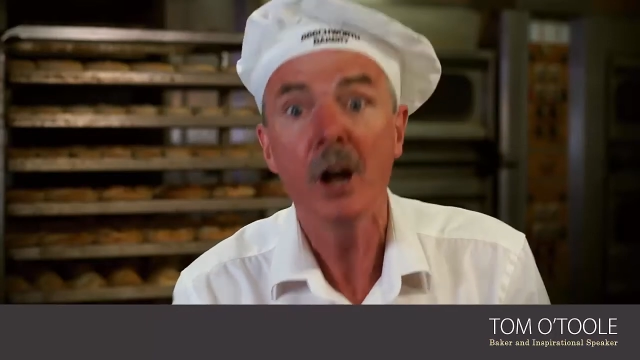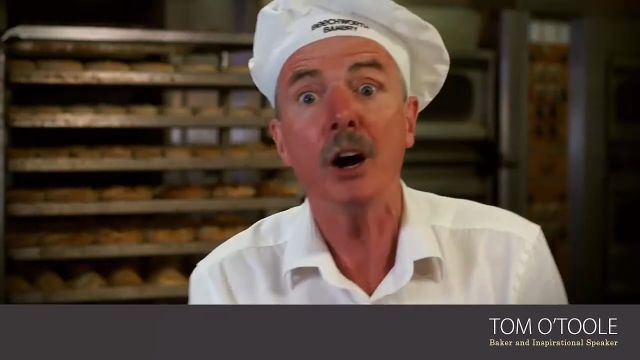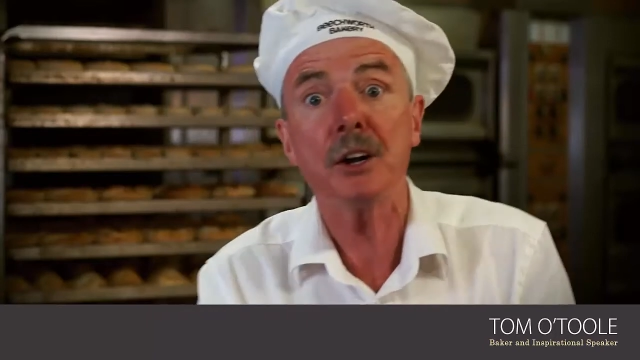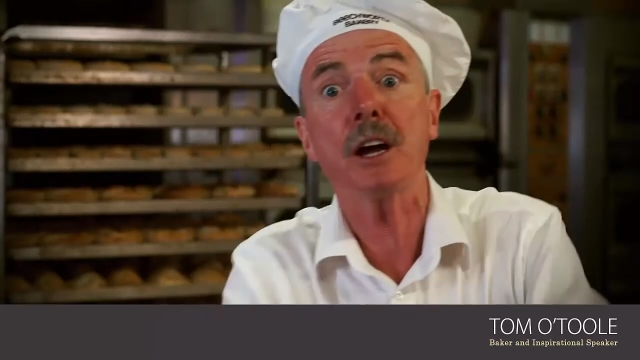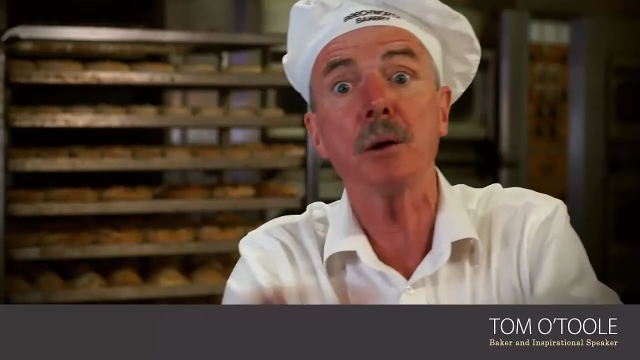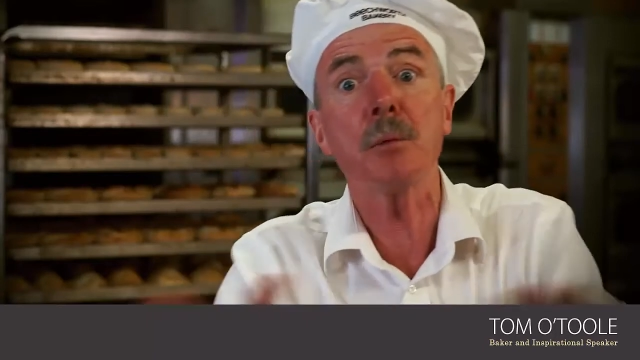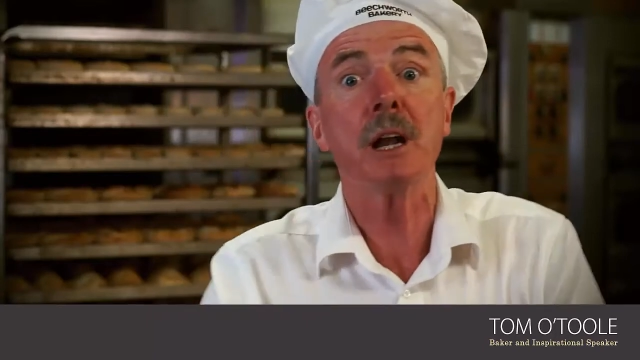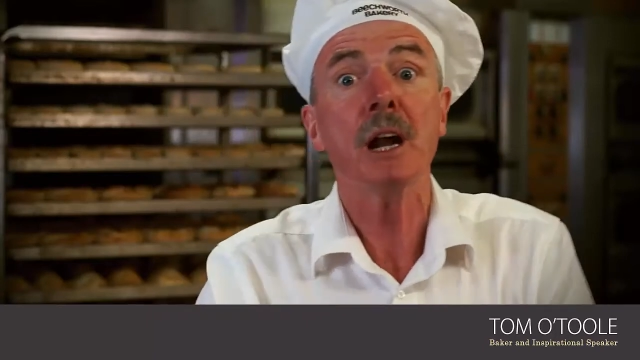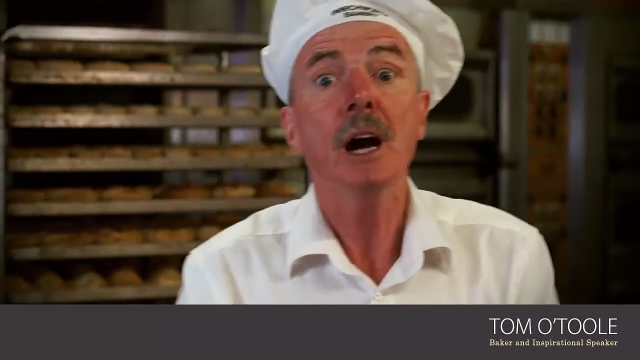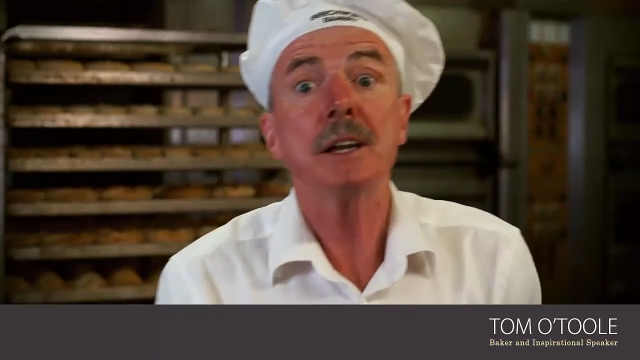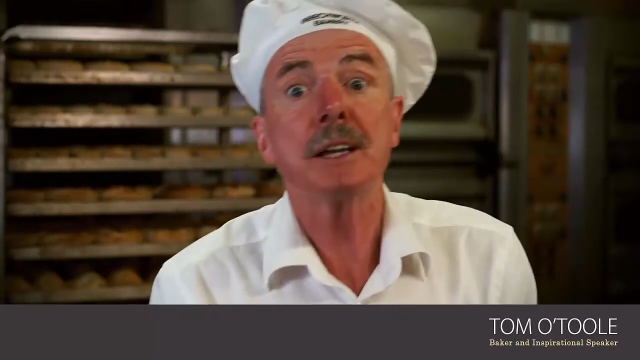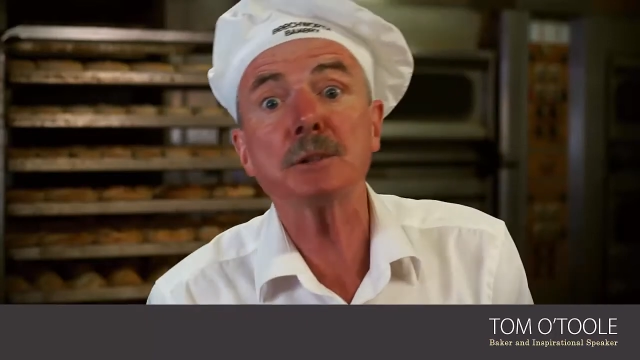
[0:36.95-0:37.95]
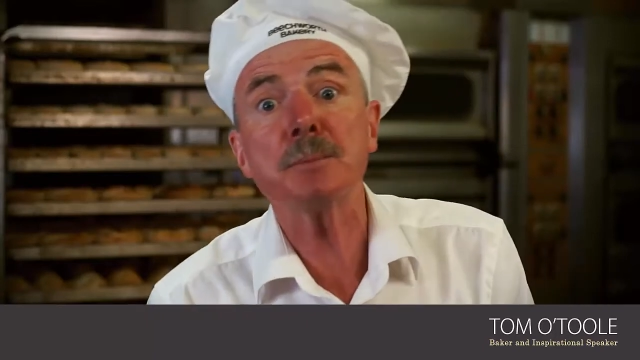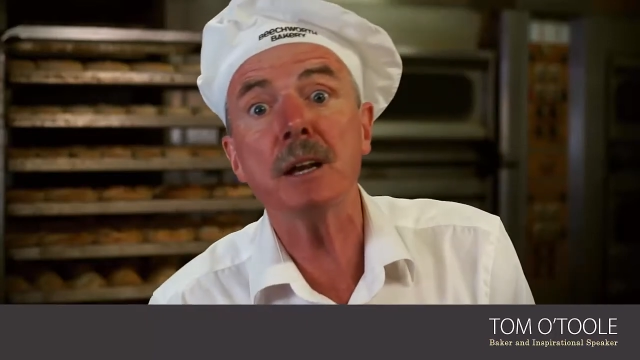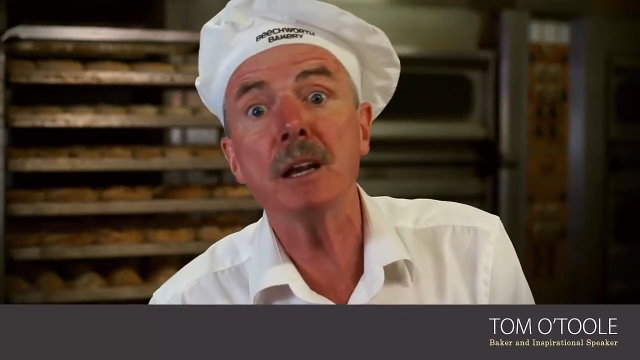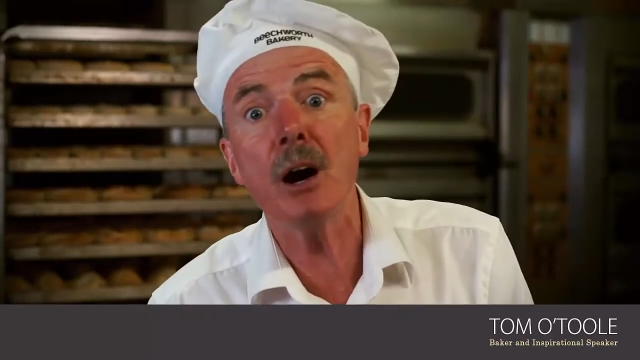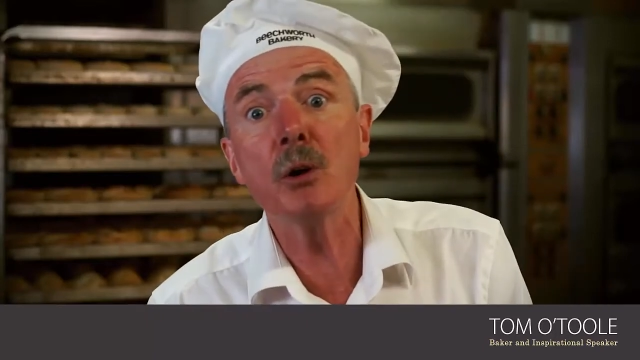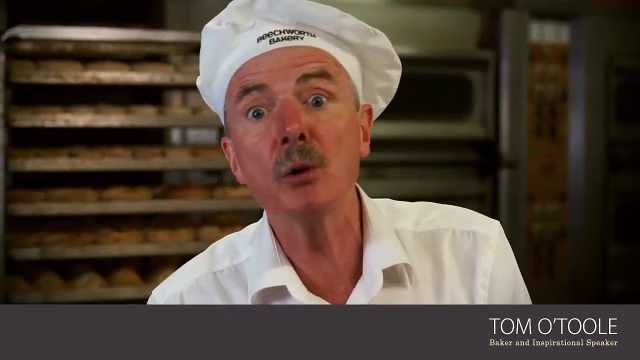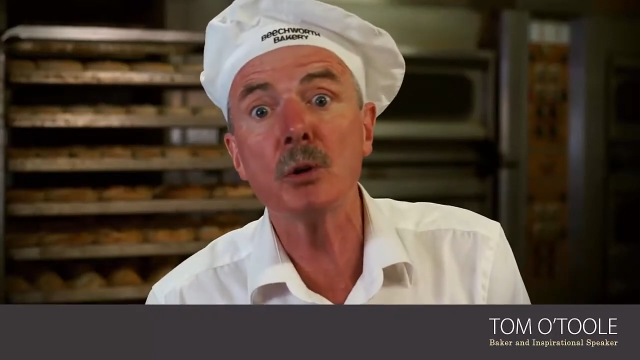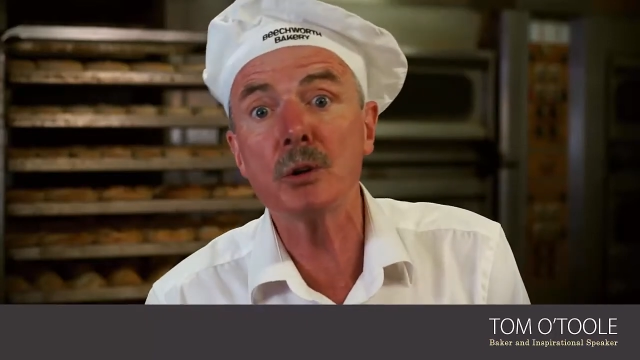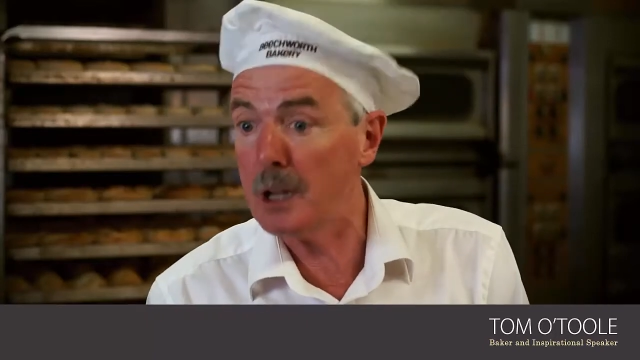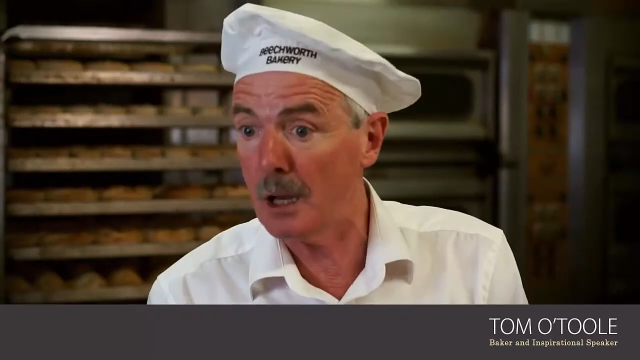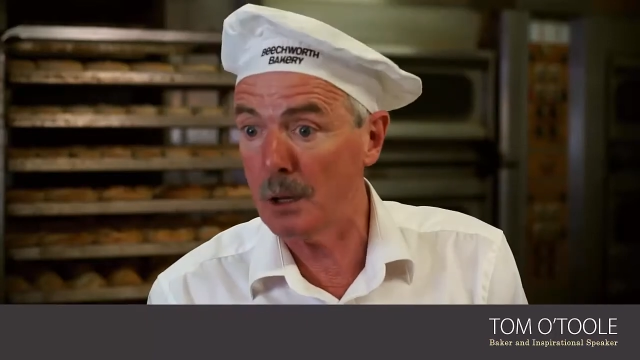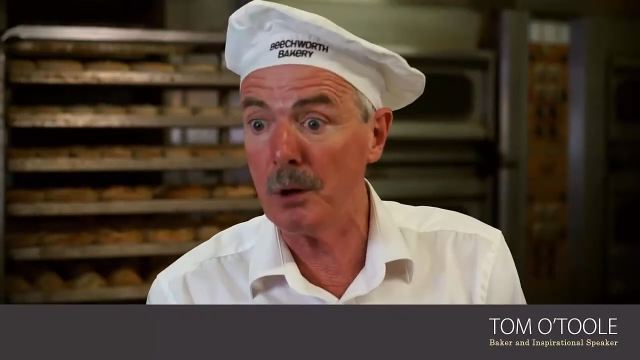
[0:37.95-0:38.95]
I tell you what, does me no good
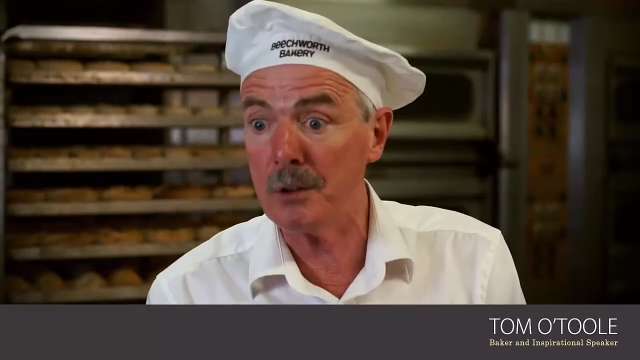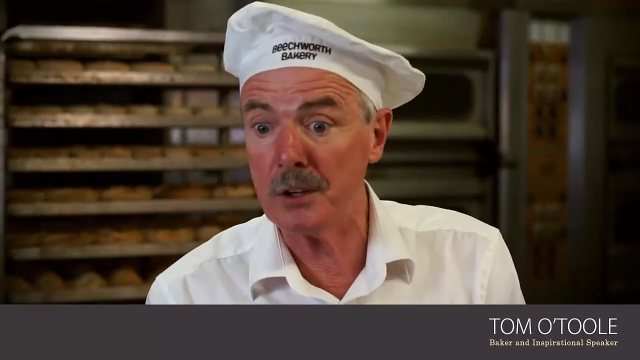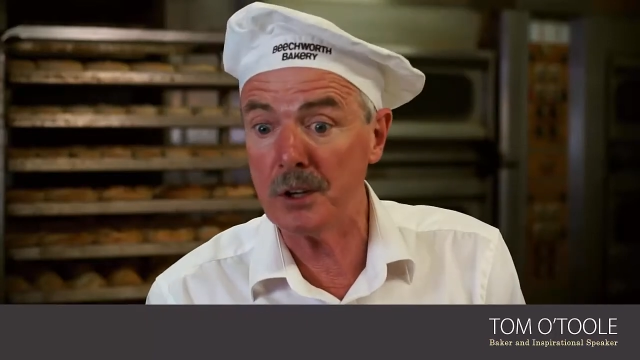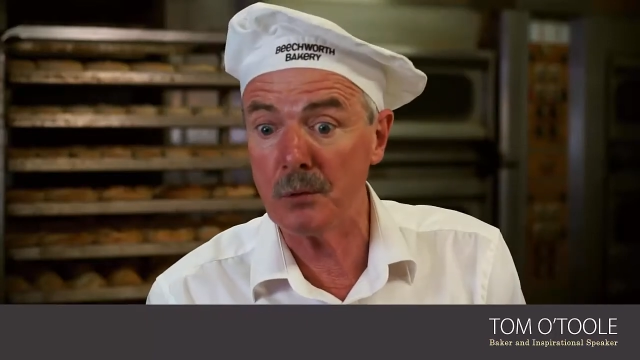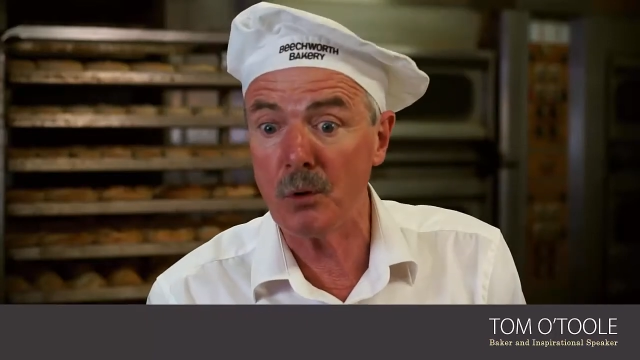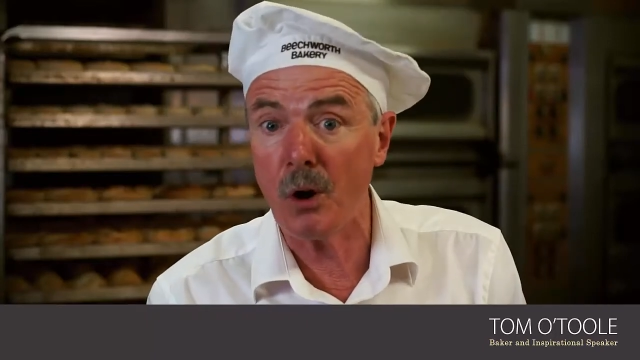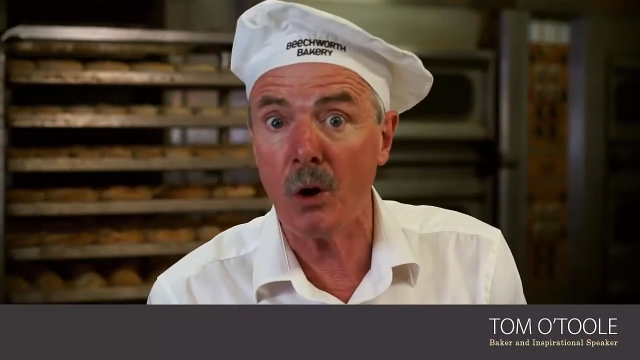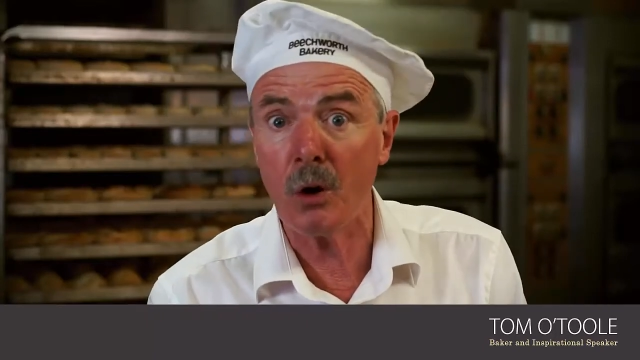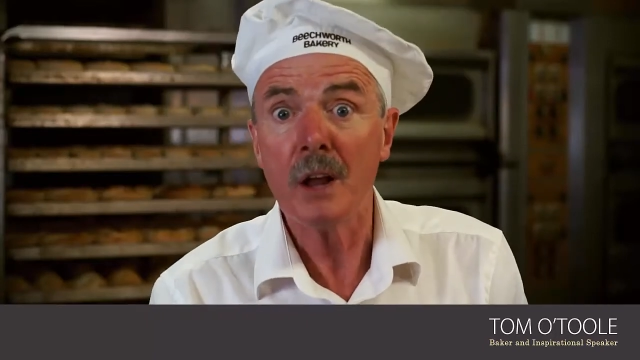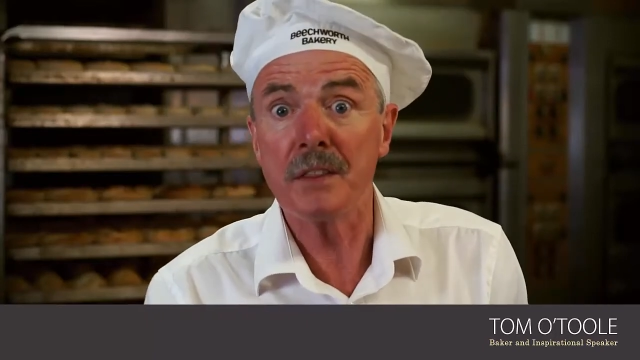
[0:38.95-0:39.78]
telling them what they did wrong.